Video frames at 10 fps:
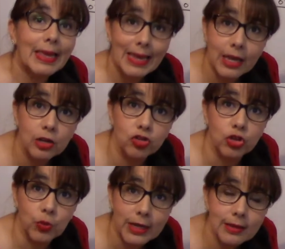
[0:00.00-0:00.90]
Energy,
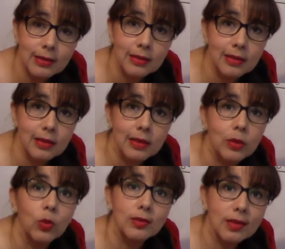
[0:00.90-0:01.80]
right? And
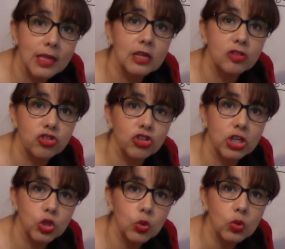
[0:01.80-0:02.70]
what is that energy is gonna
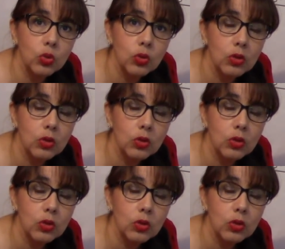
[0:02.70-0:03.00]
do?